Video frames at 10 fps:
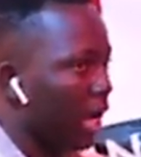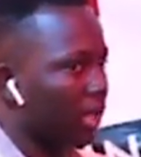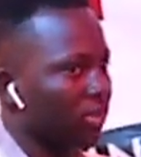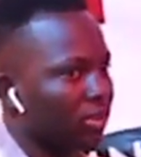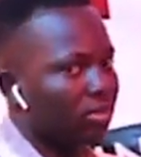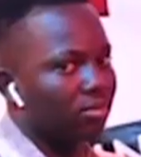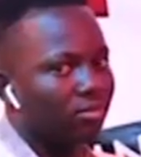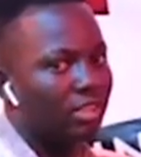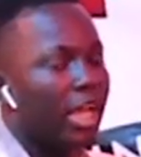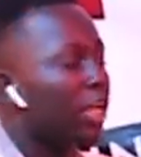and
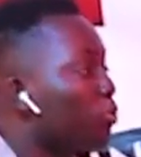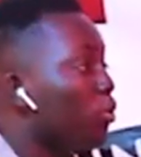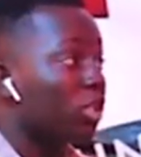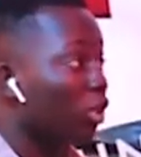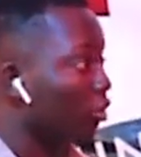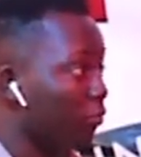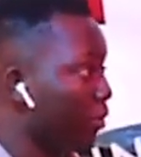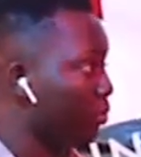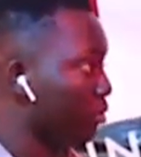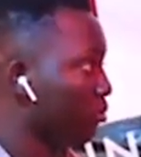they expose a lot of
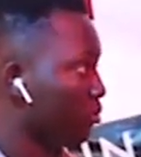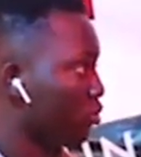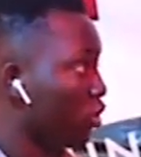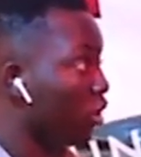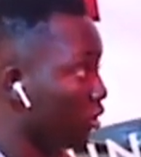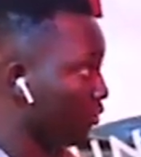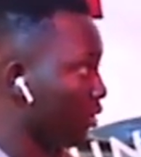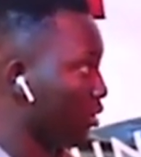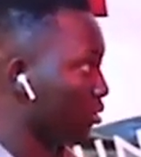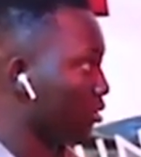people to a lot of
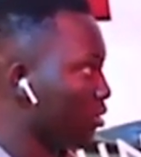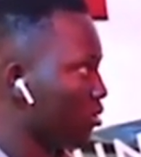things.